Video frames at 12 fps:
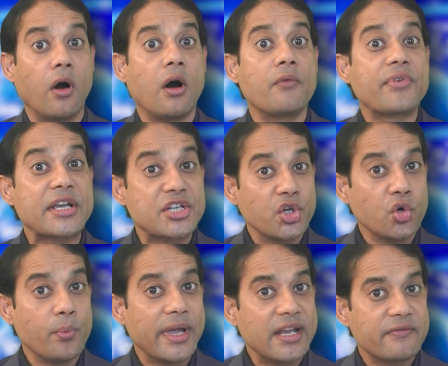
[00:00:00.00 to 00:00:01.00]
of
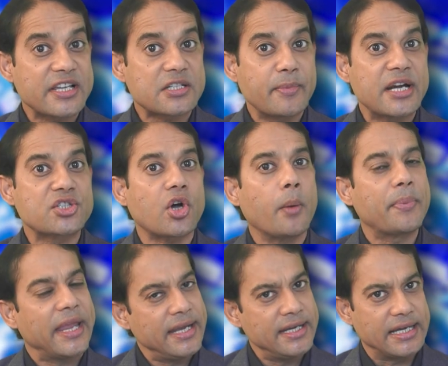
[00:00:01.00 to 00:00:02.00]
Tube Investments of
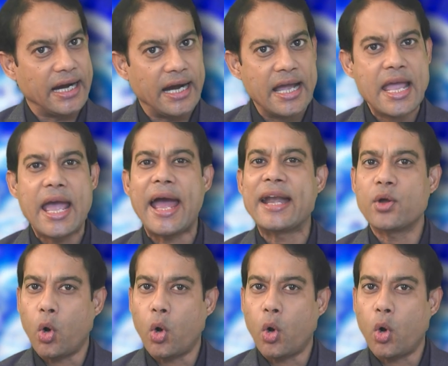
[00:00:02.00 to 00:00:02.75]
India and